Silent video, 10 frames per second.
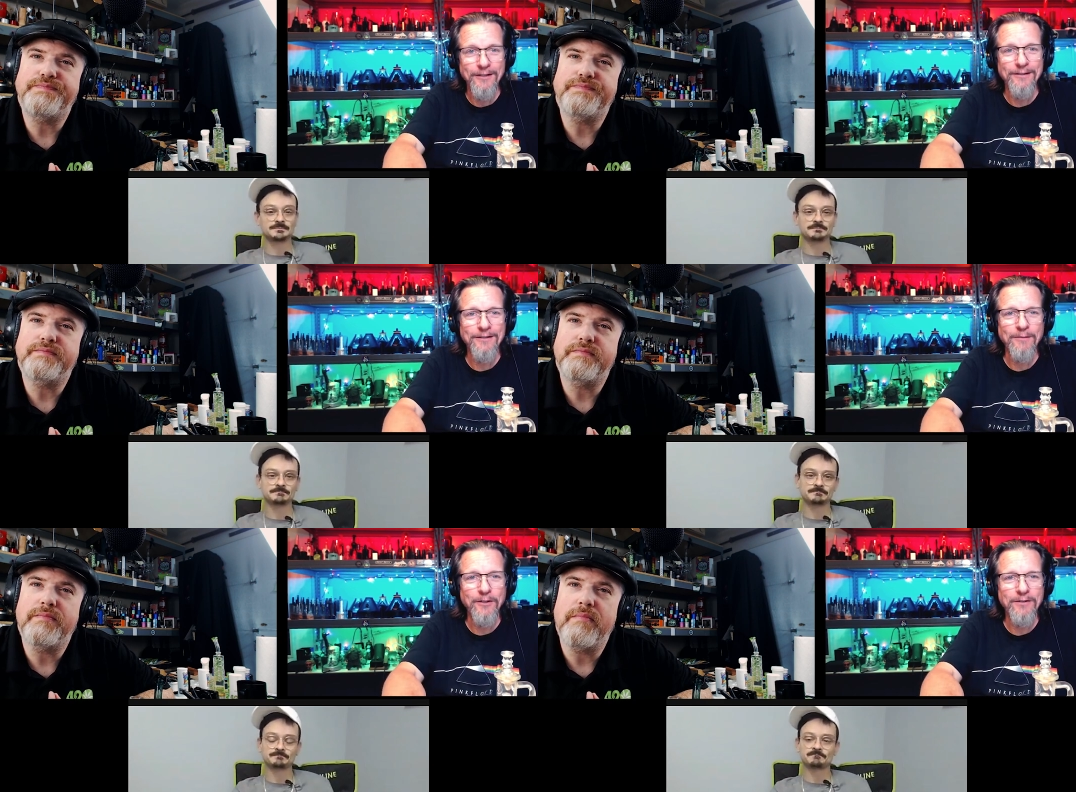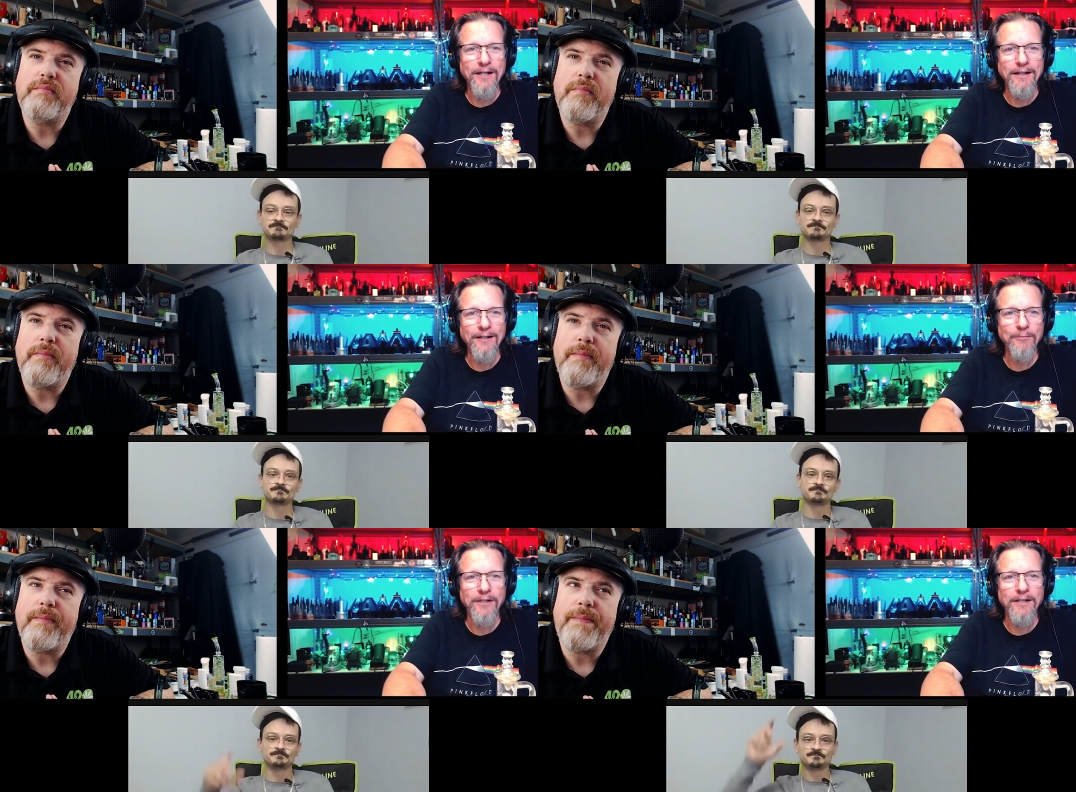Speaker 1: You're not just somebody who's
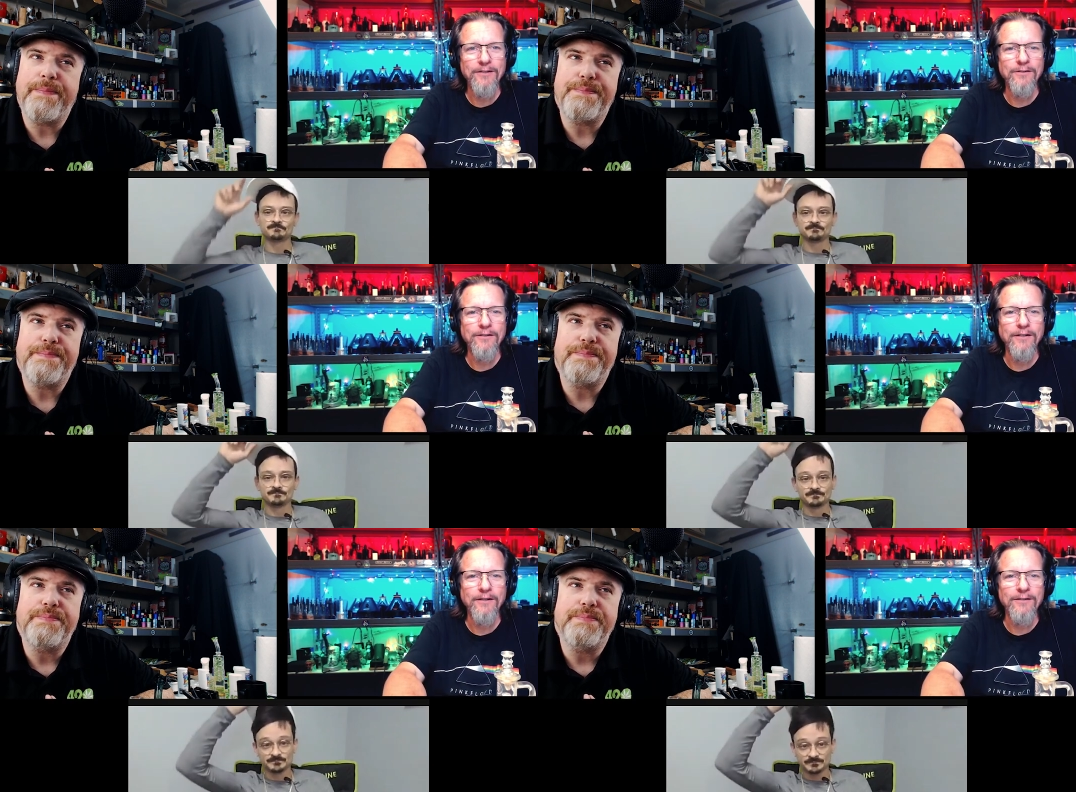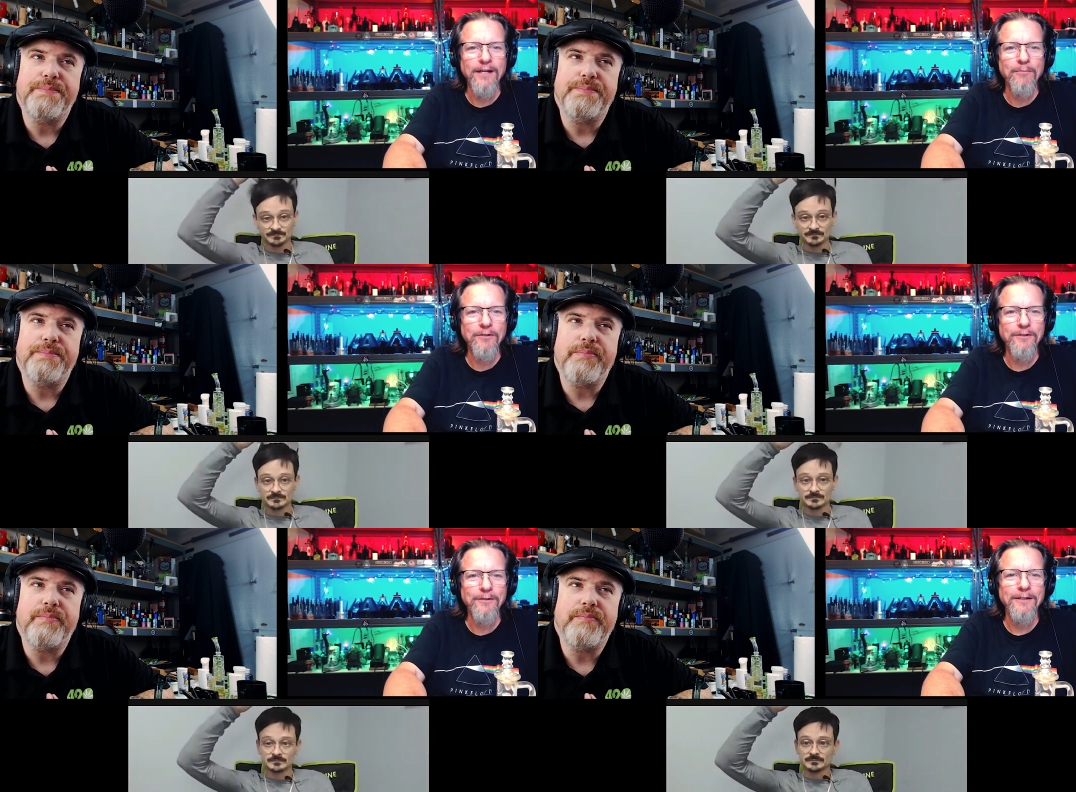got a company because there's a there's an
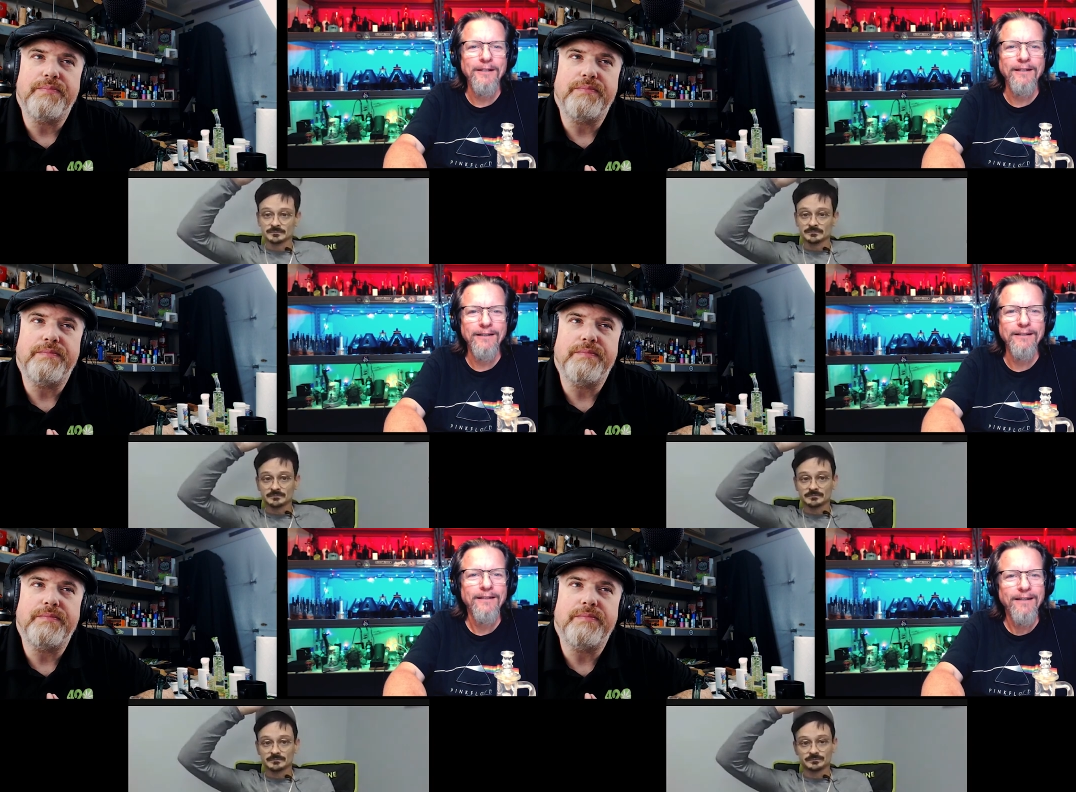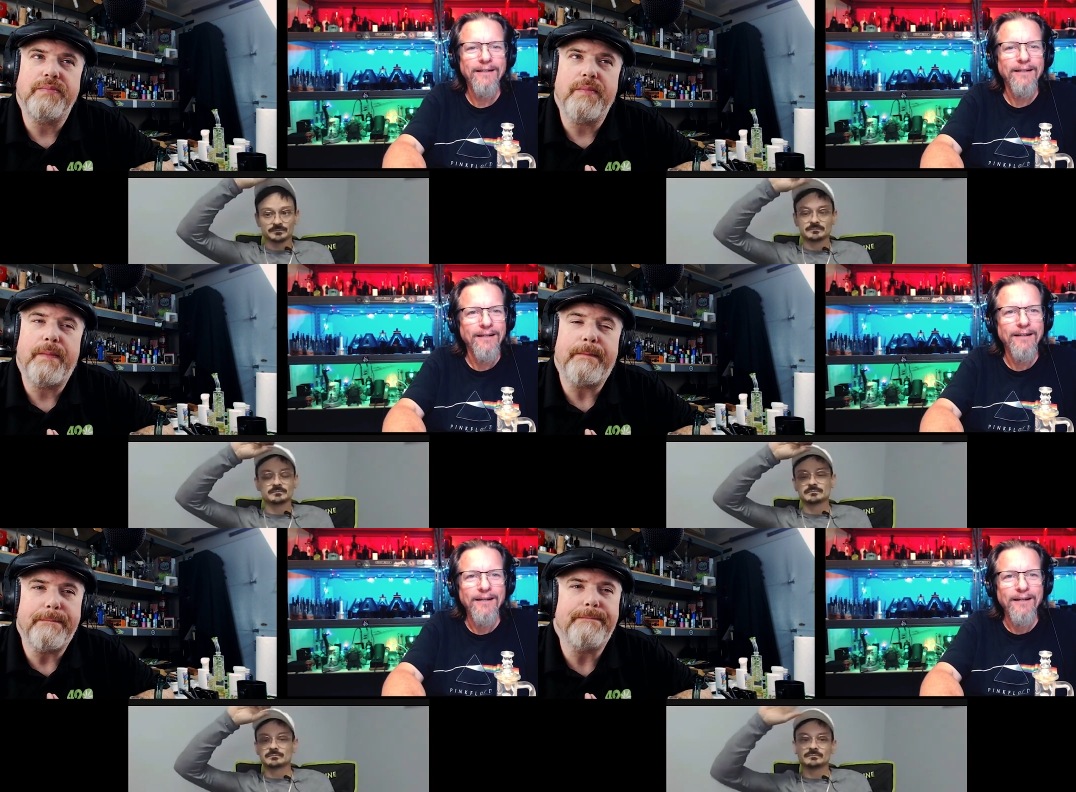opportunity. Like,
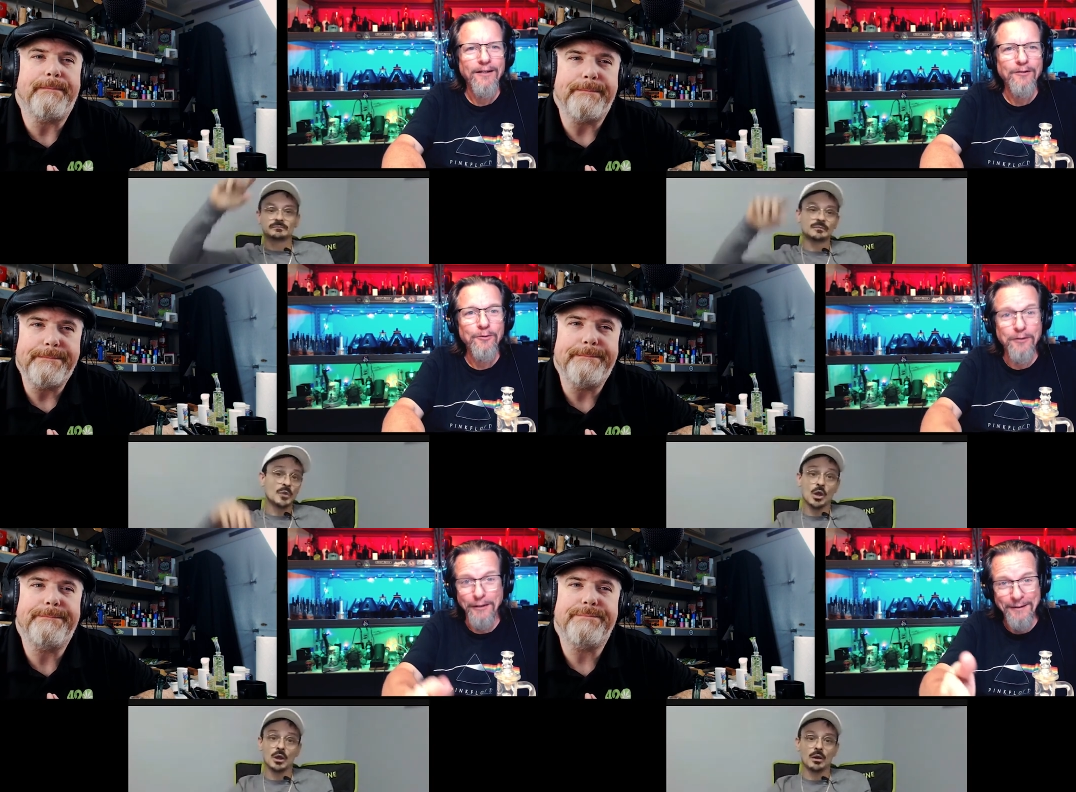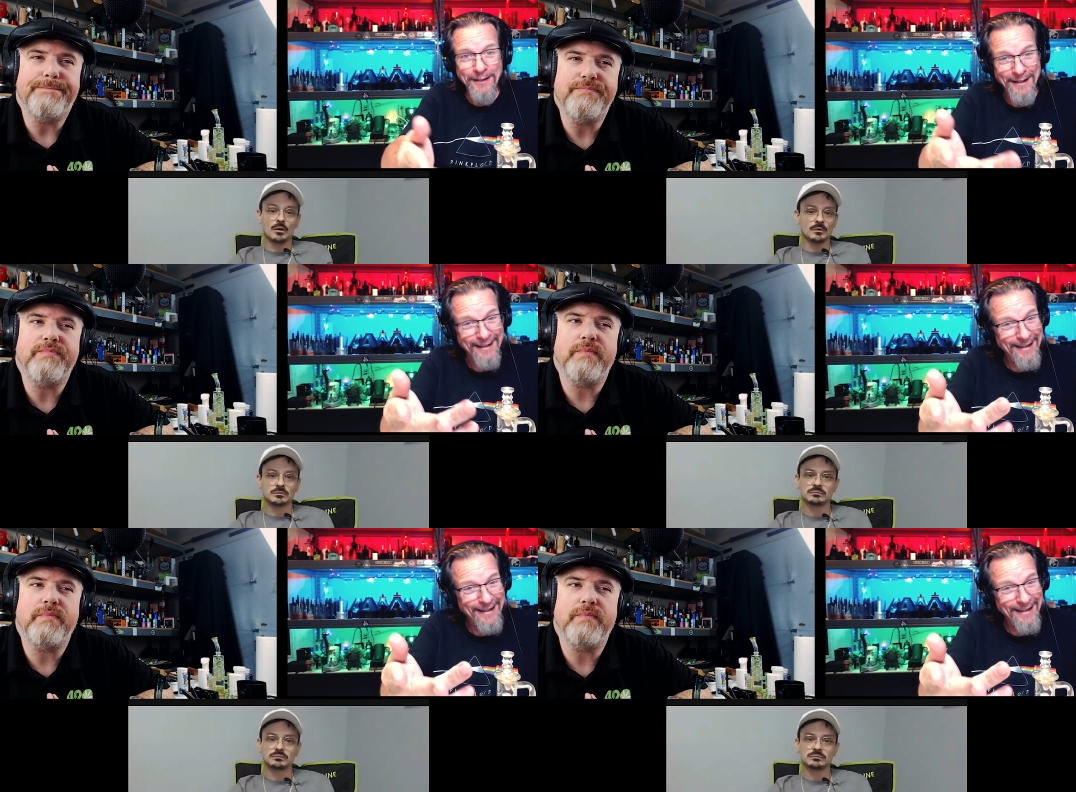no,